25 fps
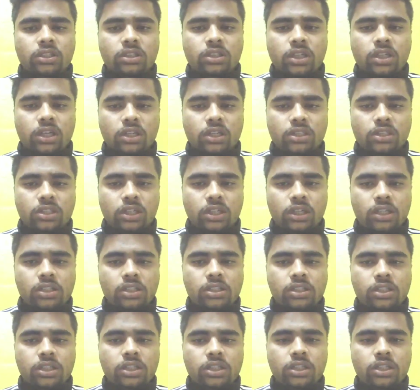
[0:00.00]
structural
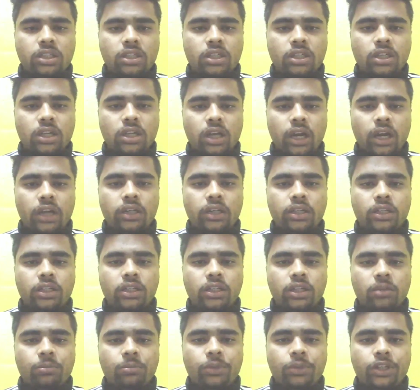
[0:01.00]
gene, and the
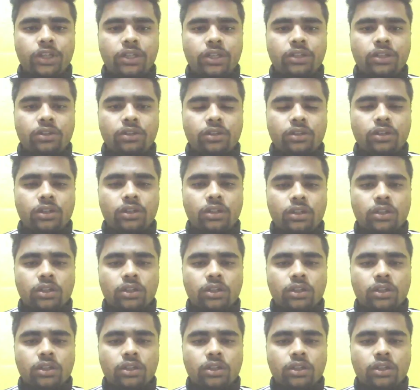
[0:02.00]
terminator.